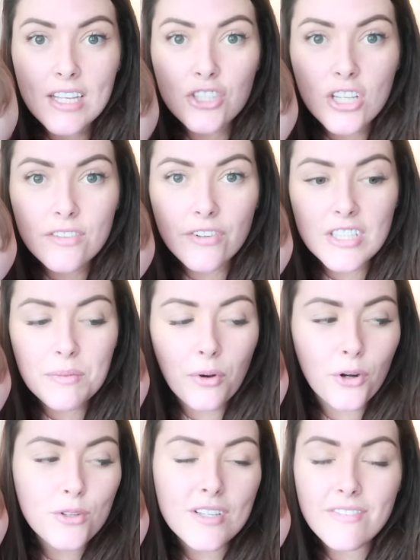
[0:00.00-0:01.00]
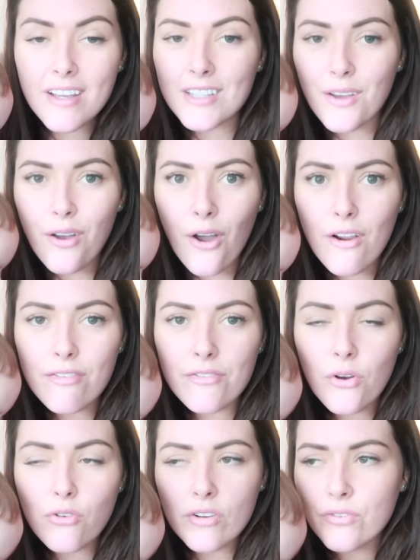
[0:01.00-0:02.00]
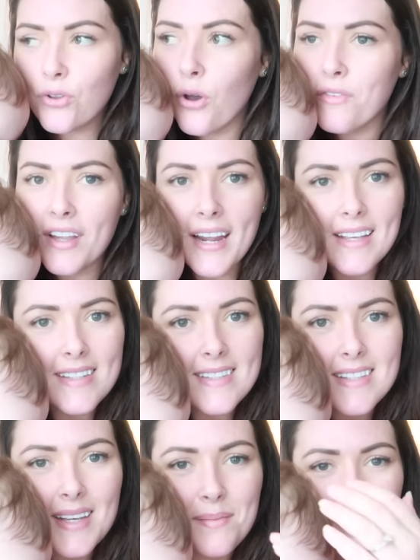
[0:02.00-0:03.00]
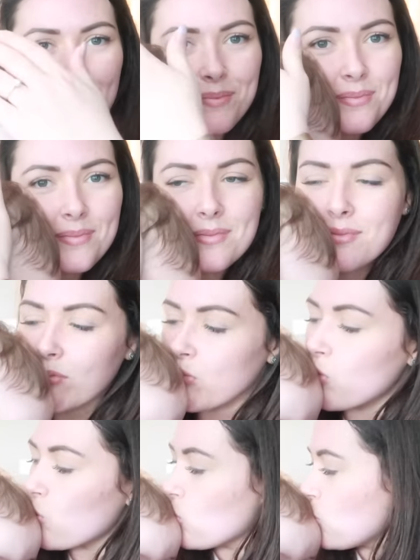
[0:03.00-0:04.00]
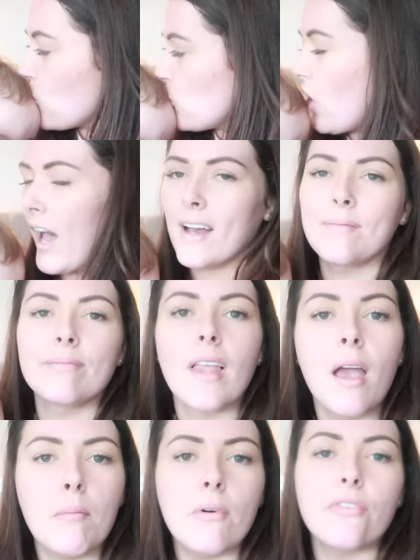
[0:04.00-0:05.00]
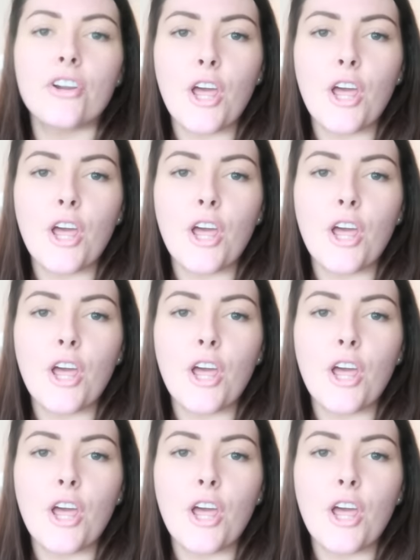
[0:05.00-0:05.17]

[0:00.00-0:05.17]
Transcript: stay tuned for tomorrow to find out our full review of a night's sleep Mwah. But